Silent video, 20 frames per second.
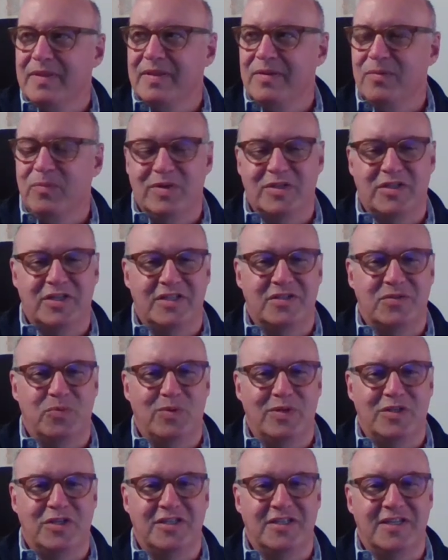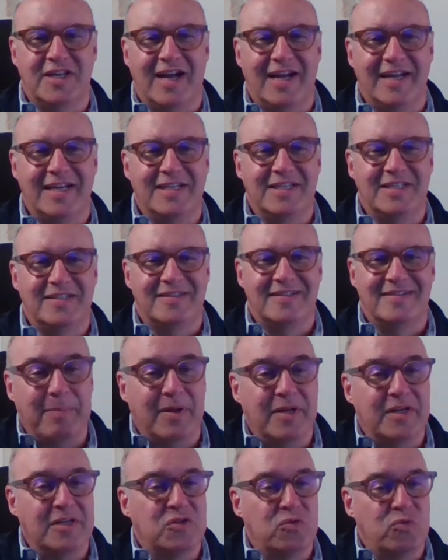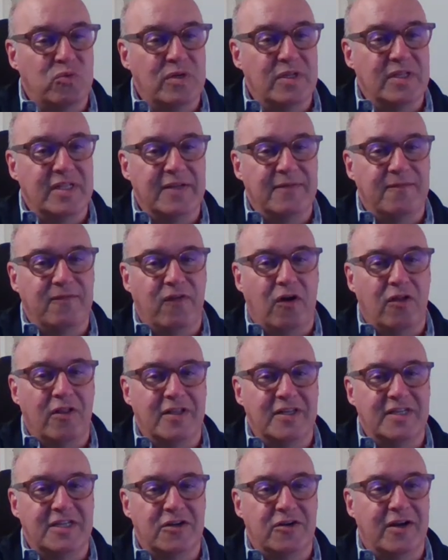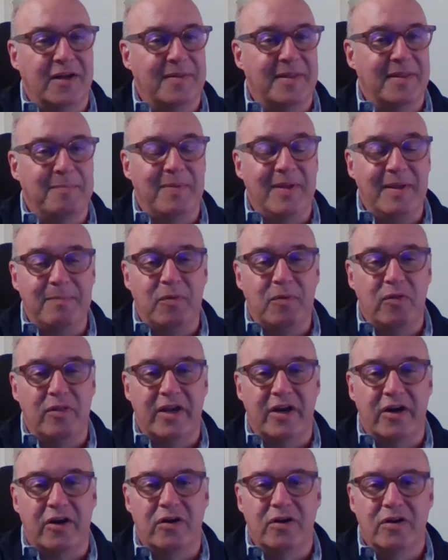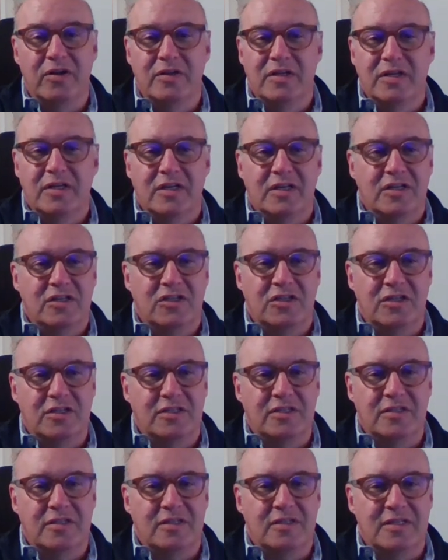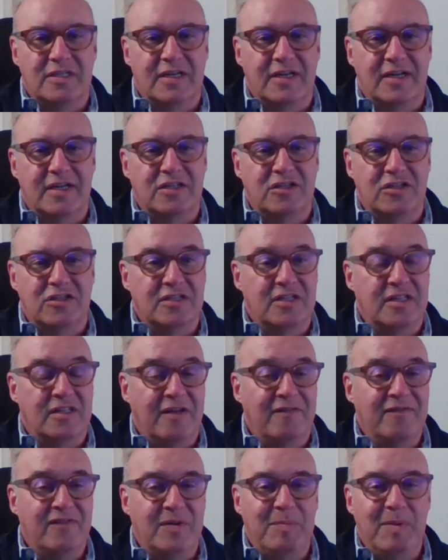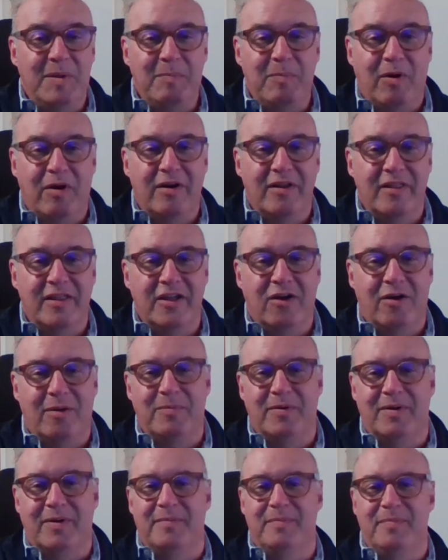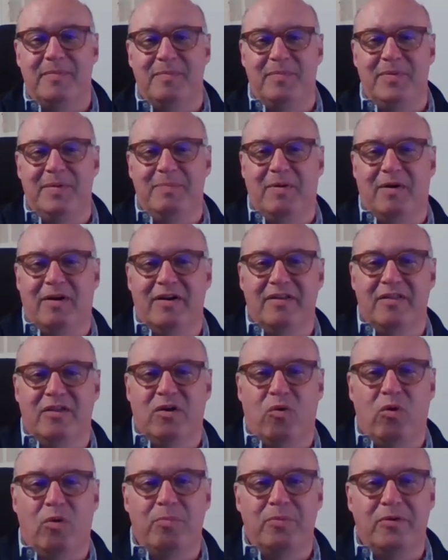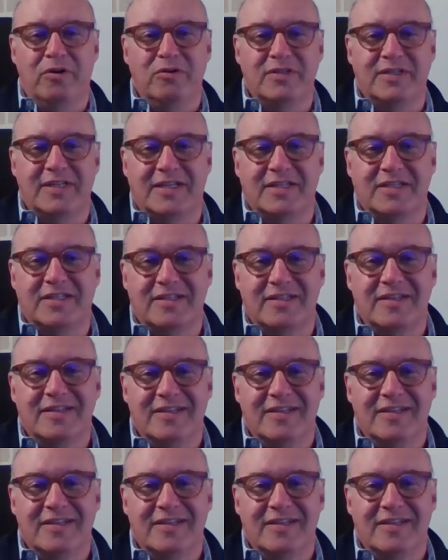Which is nice, but it's really volunteer, and the people there just love to be part of the opera, be part of the whole process.